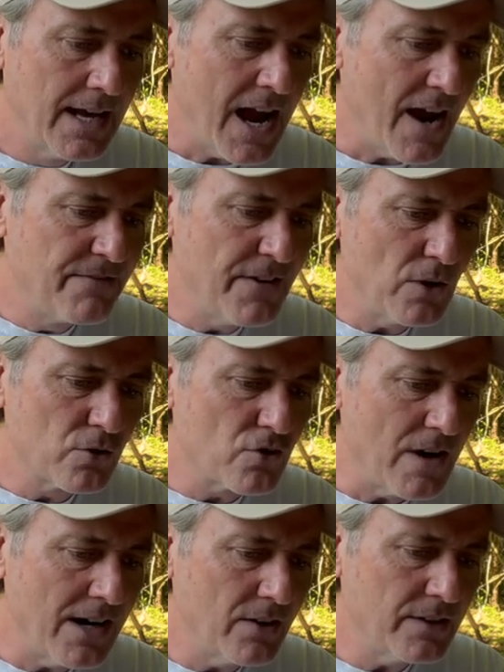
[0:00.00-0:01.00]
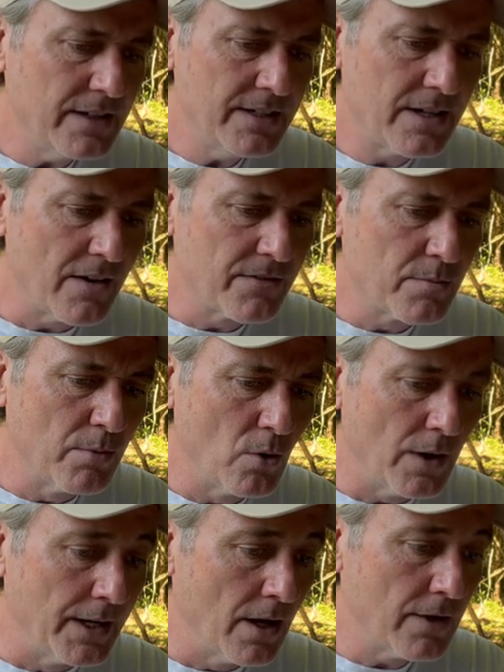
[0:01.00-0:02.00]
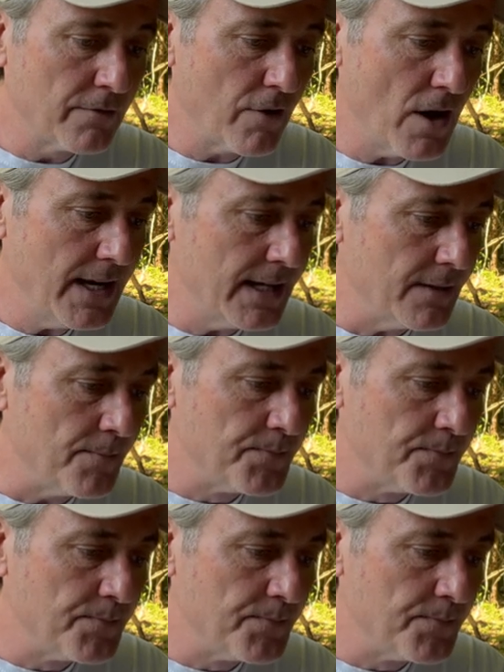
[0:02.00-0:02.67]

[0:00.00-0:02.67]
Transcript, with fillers: I felt drowsy, comfortable, and unafraid.